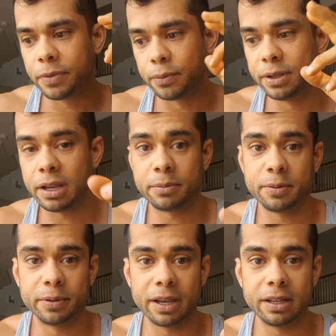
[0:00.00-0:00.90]
three times
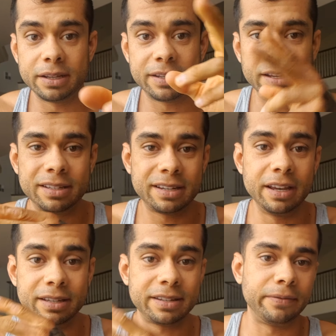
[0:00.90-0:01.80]
per day to sit,
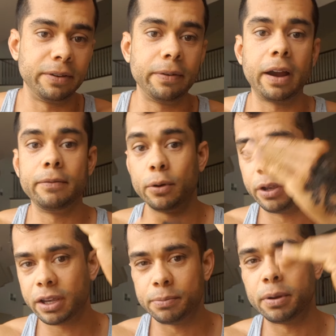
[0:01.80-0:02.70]
hit 75, or you
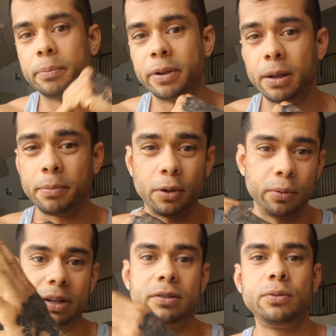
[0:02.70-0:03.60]
can bump it up all the
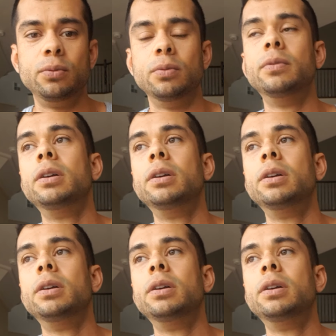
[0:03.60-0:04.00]
way to